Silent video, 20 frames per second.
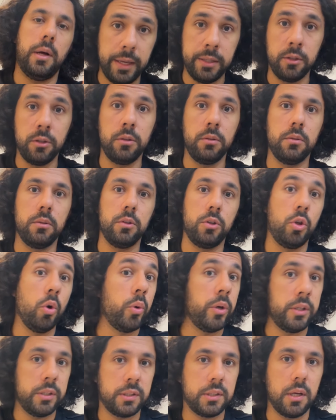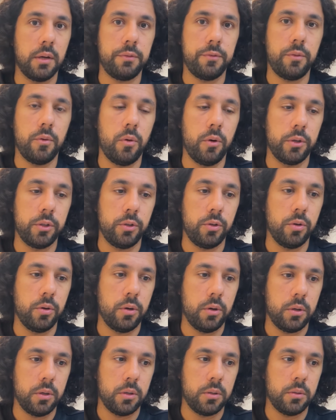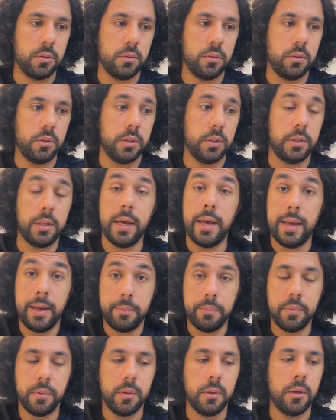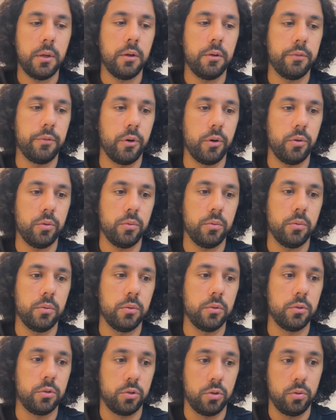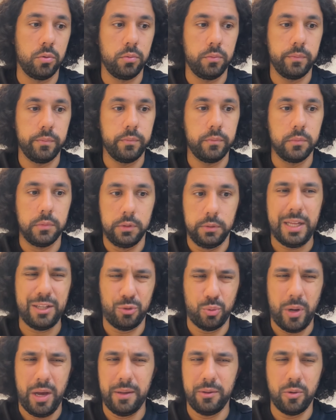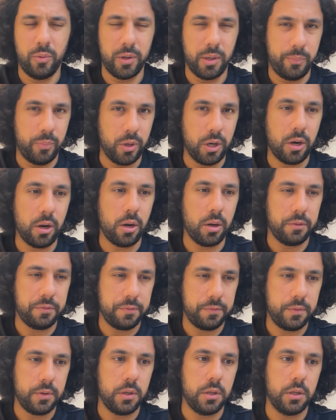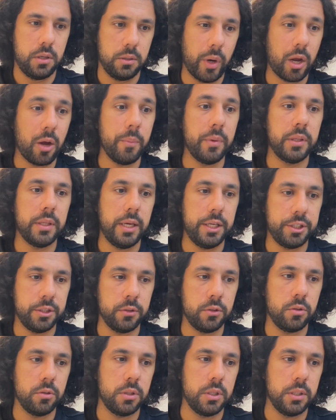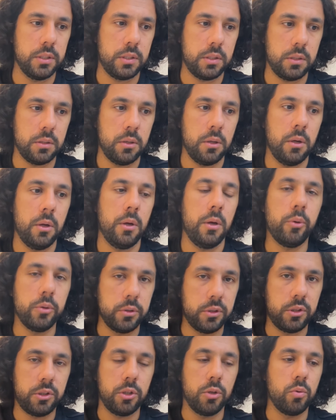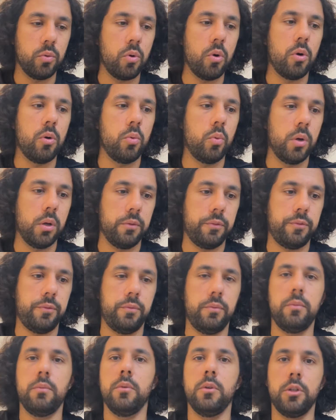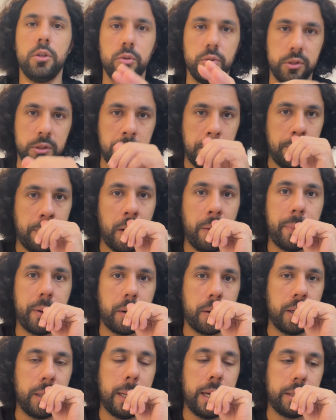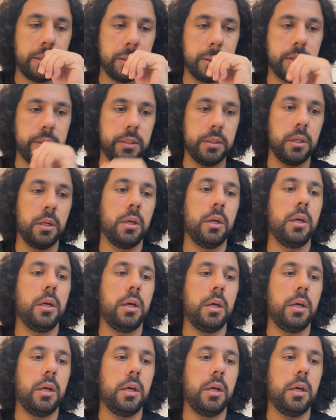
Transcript: and doing stuff on your tab for you. So that's why I don't want to put a lot of recommendation to this. I would still go with using proper connectors